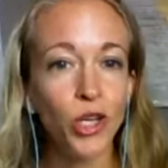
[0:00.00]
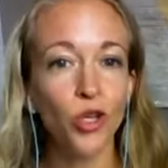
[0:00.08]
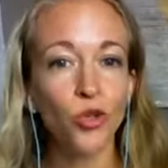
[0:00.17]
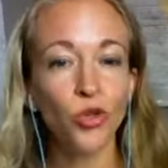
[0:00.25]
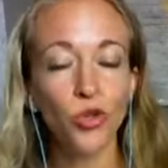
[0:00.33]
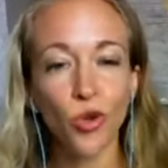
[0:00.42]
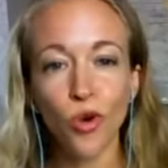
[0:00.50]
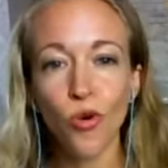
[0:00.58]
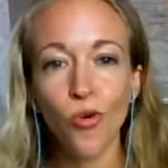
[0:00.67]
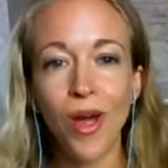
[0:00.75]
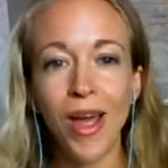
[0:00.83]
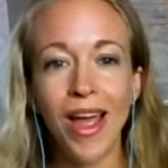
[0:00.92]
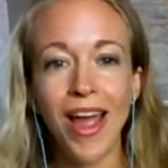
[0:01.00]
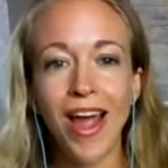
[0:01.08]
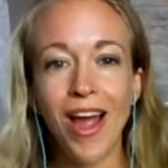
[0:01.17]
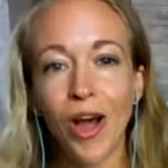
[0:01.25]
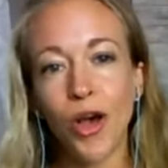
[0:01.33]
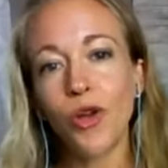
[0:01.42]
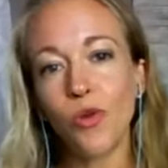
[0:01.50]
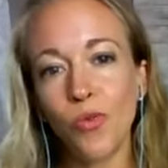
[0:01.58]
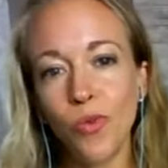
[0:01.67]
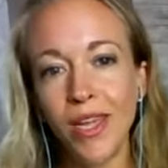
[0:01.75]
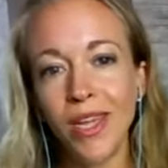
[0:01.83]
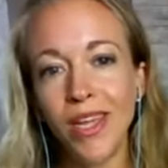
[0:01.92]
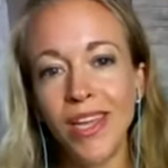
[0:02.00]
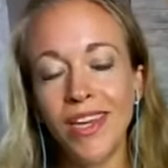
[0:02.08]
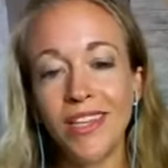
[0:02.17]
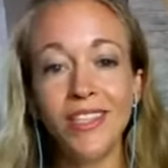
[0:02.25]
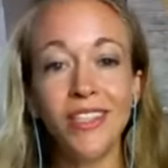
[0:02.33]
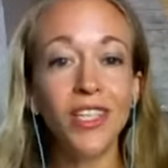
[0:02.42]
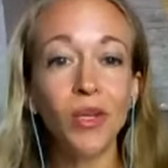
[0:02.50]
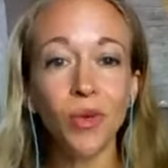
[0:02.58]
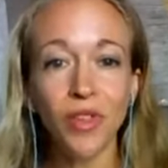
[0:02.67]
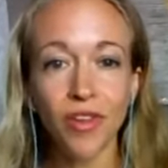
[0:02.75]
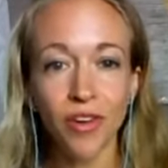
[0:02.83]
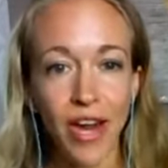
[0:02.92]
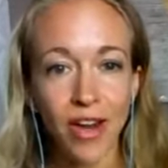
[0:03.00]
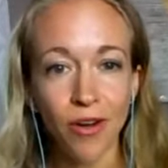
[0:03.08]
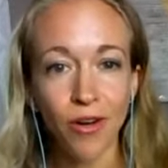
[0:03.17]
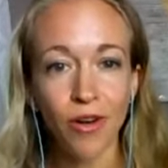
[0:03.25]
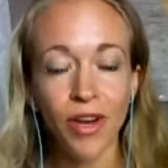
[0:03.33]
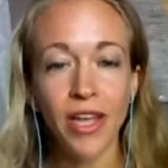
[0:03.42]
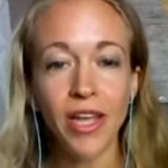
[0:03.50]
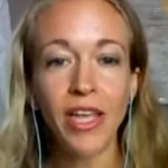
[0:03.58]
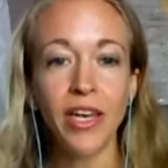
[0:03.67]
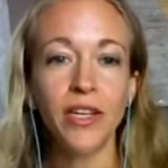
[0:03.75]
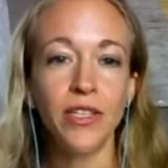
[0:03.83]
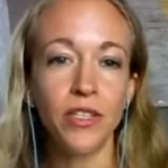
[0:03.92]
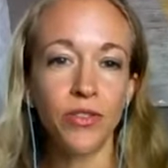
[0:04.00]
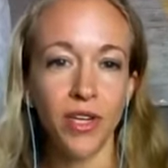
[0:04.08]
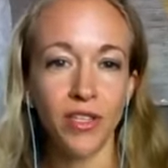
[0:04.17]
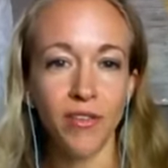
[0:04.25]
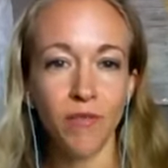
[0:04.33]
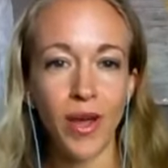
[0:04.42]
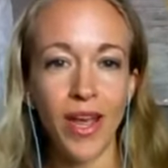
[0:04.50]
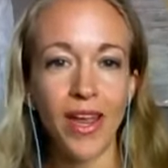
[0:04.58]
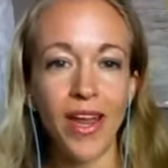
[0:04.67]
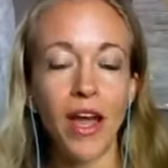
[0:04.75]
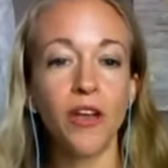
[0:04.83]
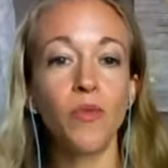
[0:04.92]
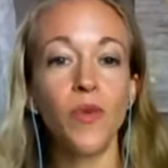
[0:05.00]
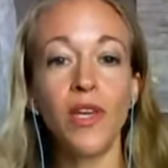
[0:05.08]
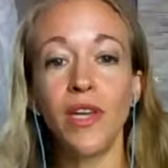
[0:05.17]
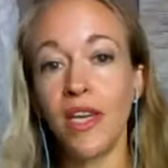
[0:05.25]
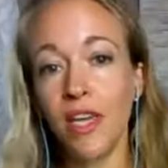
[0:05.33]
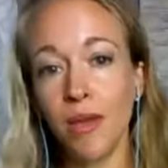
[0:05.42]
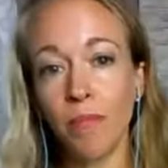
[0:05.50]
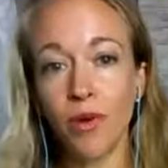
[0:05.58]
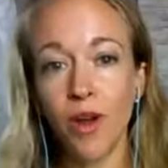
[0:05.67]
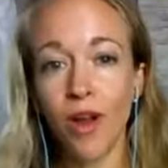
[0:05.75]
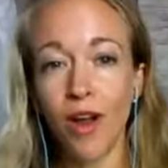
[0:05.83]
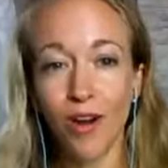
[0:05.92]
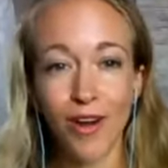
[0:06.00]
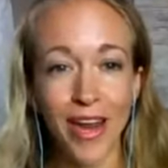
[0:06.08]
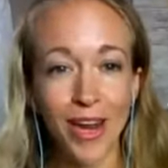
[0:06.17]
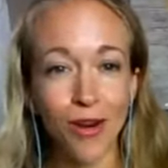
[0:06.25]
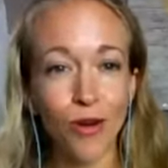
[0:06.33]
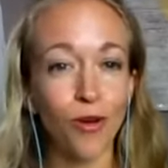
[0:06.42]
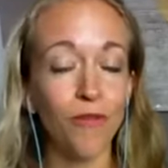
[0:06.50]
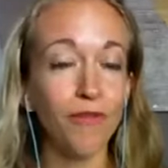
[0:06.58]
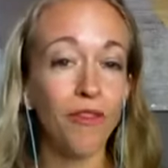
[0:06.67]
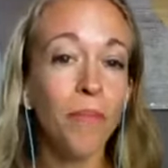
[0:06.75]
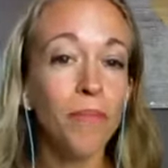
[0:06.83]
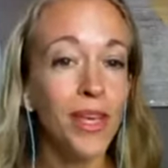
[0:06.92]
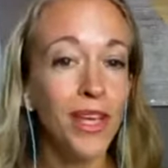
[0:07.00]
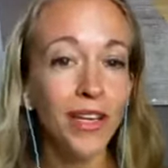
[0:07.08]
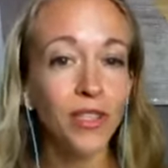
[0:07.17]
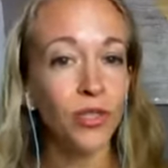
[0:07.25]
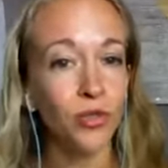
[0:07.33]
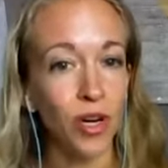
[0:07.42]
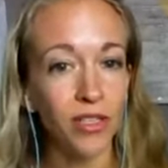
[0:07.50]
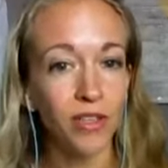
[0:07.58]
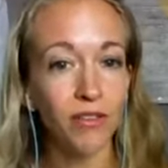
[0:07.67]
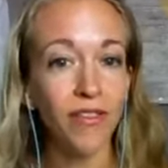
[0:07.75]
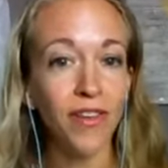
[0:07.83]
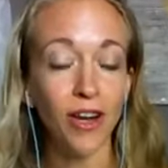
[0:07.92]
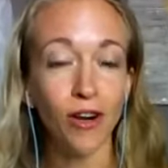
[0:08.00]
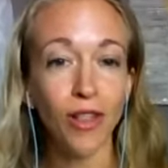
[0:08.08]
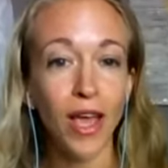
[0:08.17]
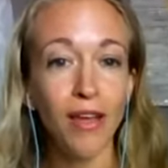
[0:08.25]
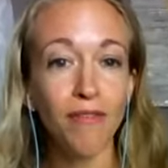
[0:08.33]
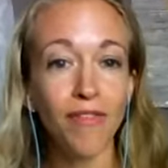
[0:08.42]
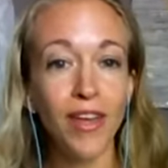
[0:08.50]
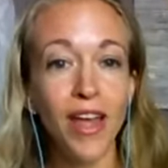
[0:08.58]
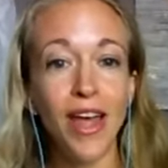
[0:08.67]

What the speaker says: So how do we deal with our anger in a constructive way? How do we keep our anger from being destructive in our life?